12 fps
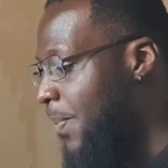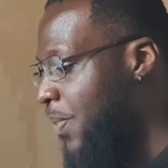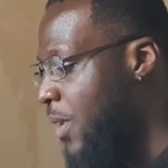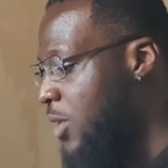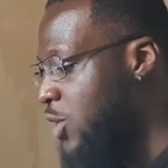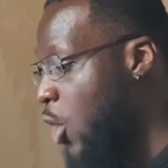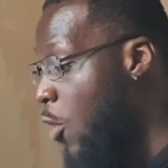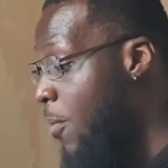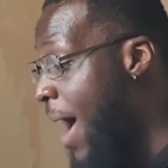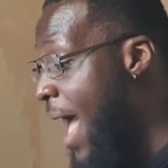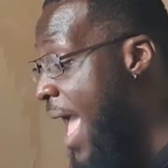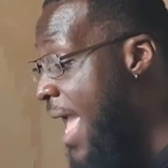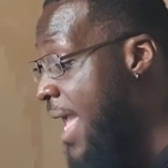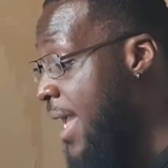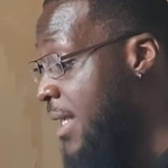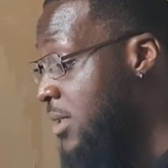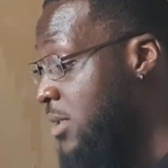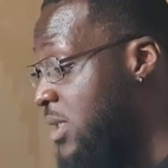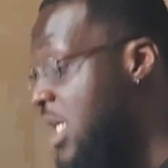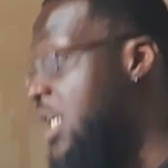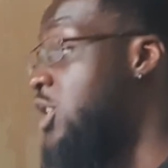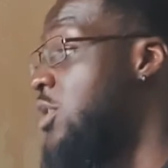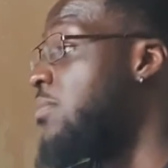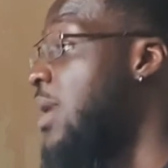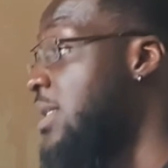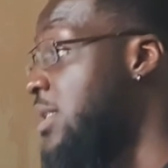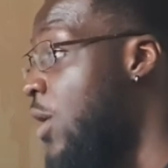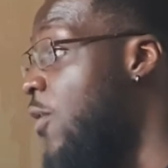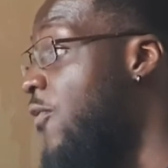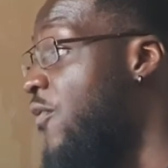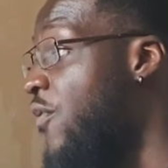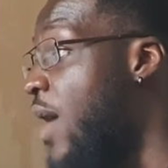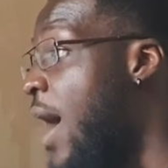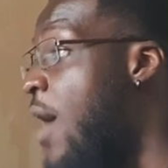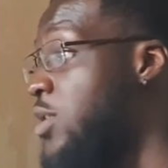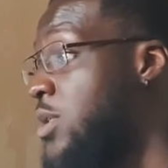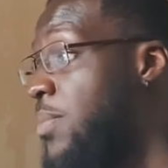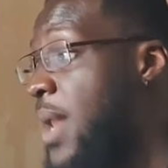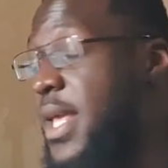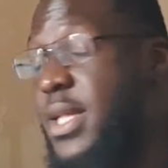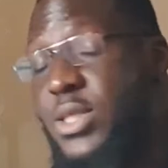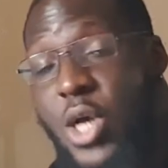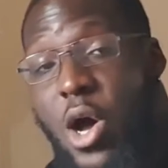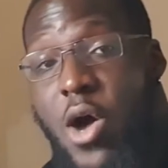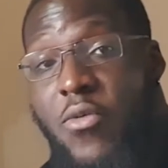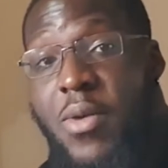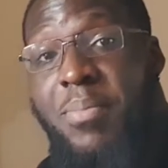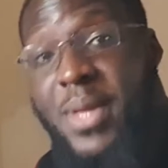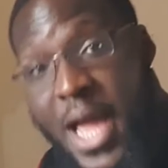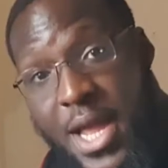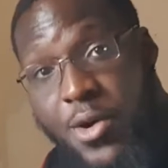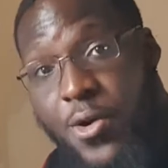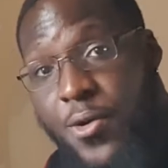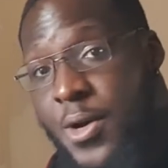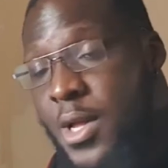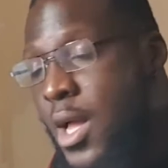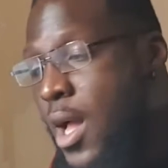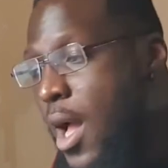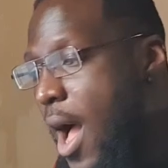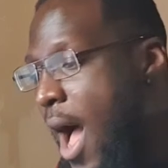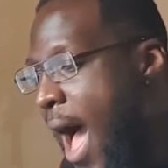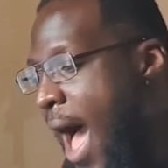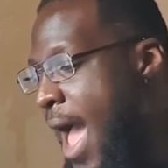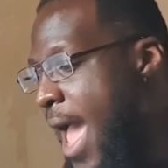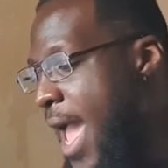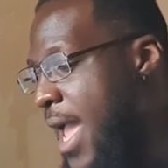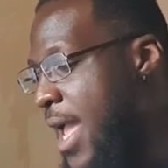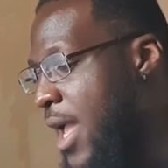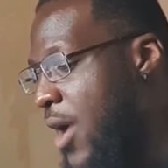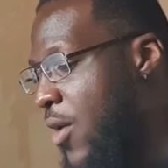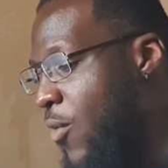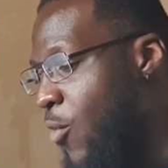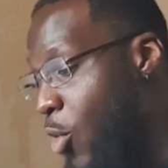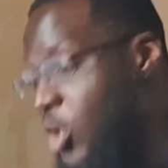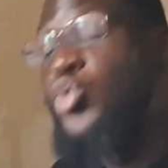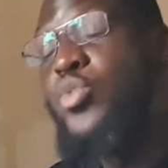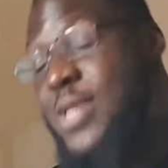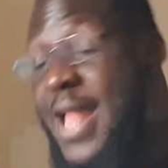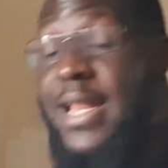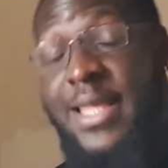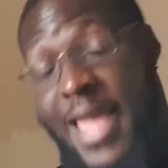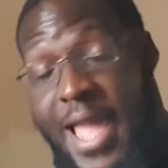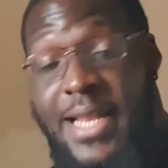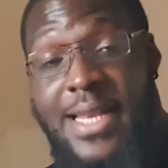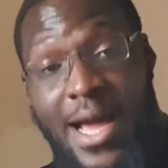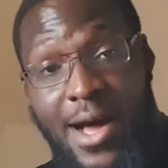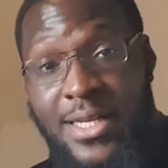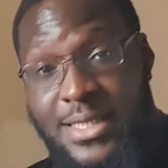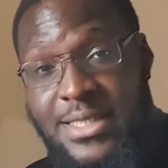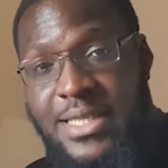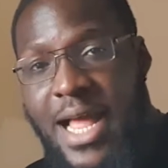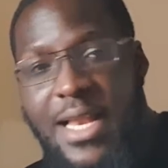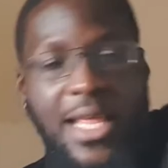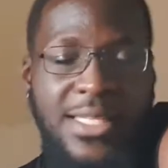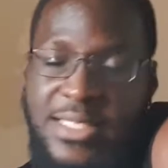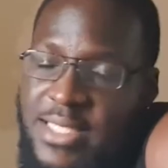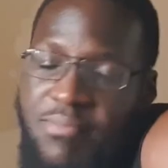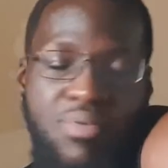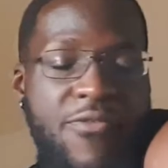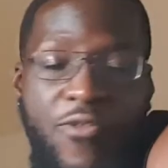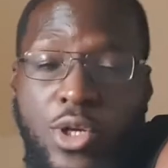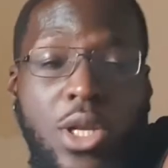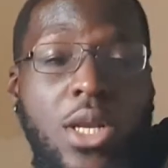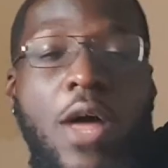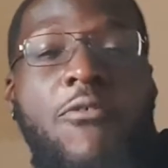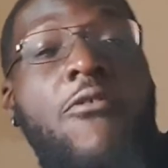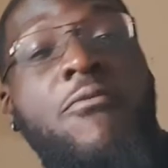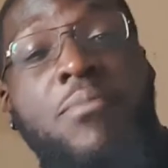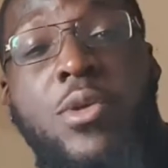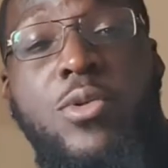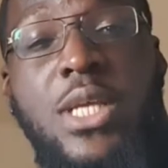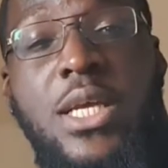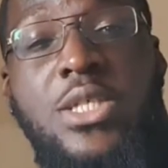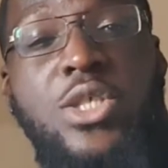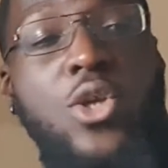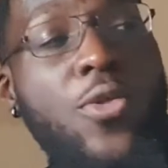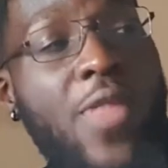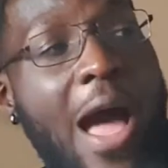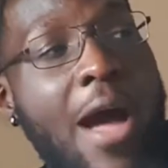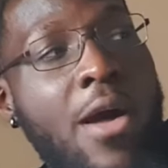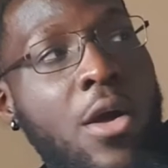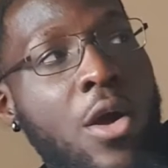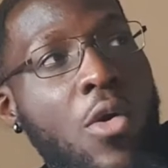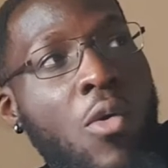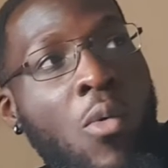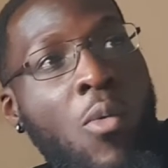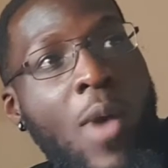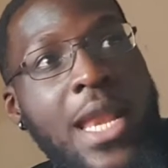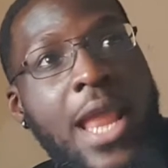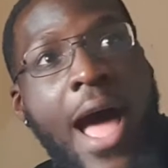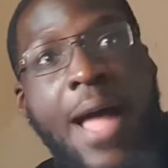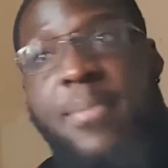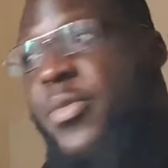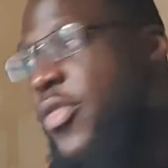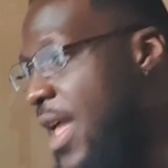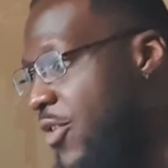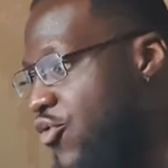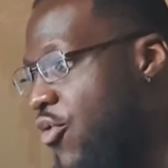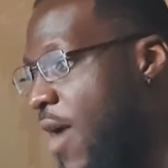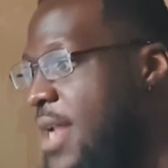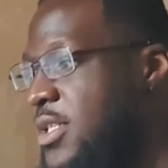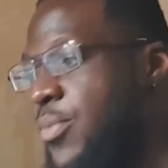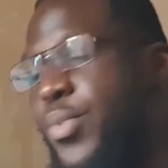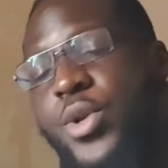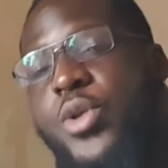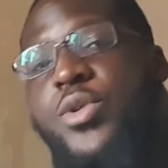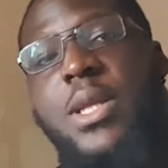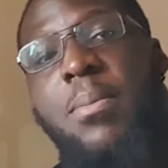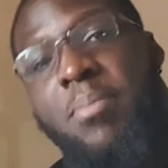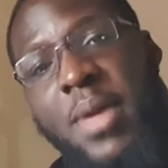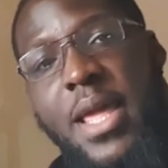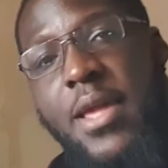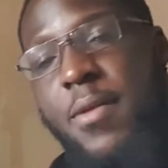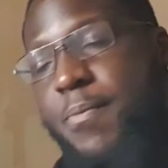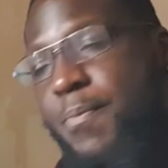So by teaching myself how to play guitar and piano, I want to then gain that understanding simply for the love of music, so that when I'm then trying to produce a beat